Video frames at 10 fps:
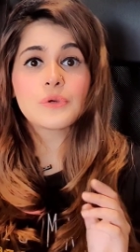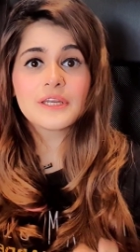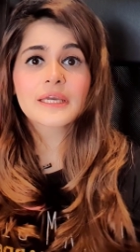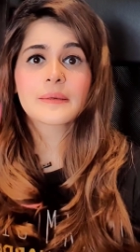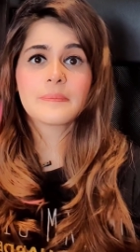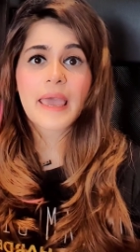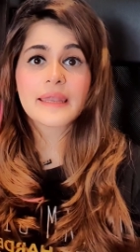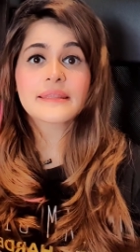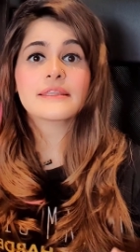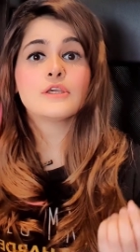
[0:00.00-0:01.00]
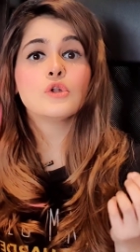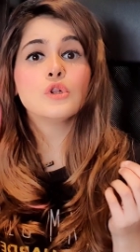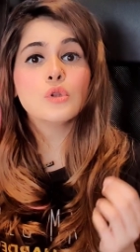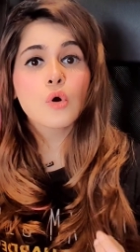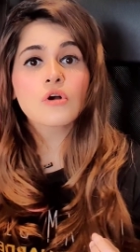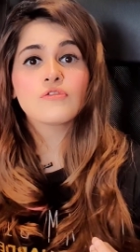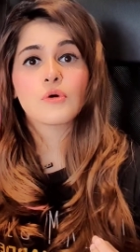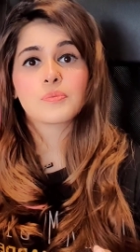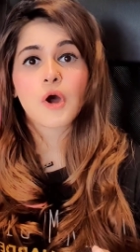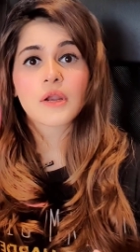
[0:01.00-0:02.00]
we recommend you look
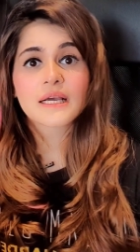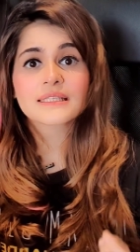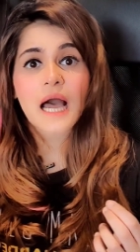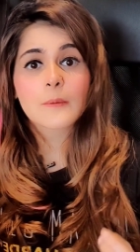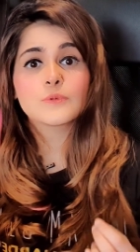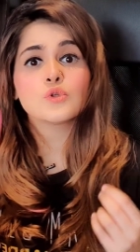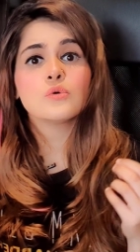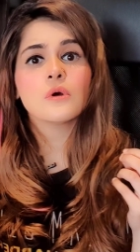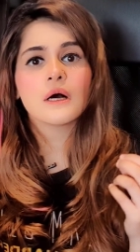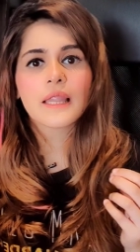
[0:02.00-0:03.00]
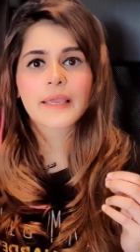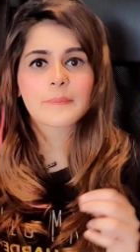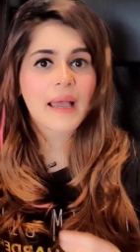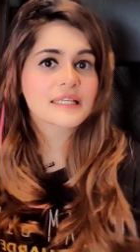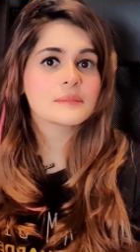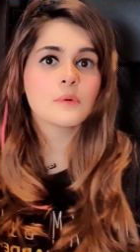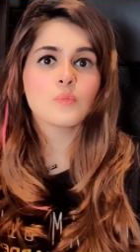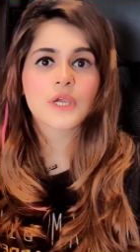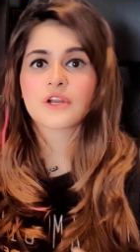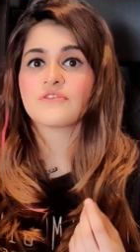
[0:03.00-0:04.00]
for products up to like
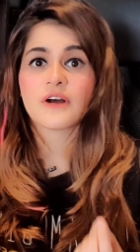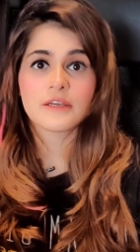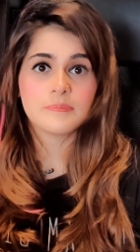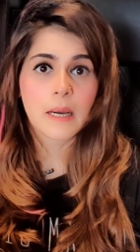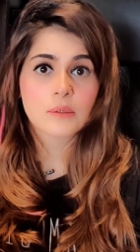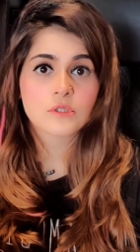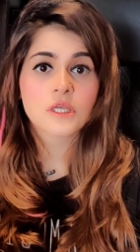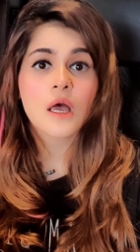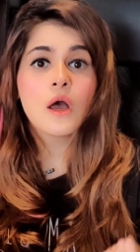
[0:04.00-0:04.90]
maximum weight of 5 pounds.